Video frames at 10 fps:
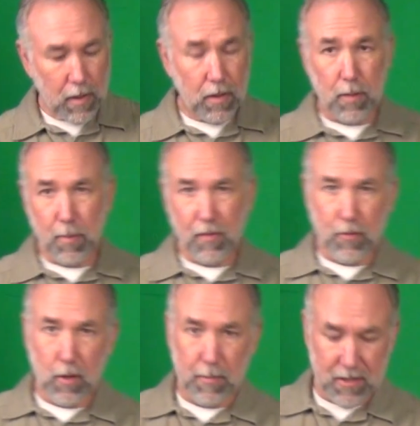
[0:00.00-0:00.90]
the
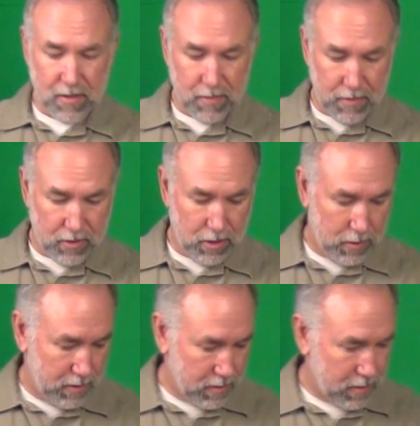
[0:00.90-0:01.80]
performance of these
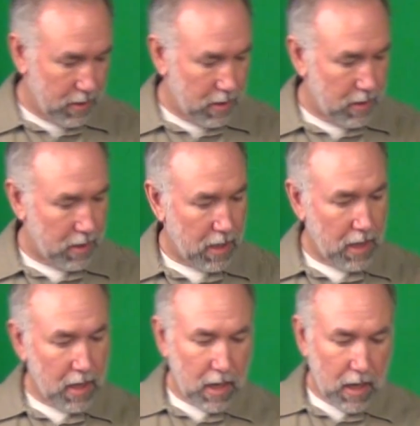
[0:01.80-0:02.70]
units.
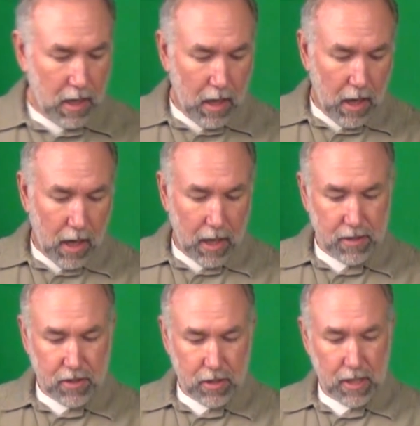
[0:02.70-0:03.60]
I
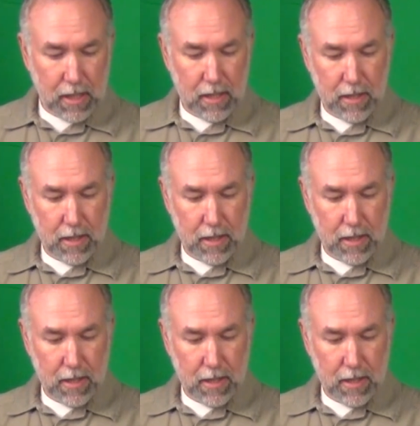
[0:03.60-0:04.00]
took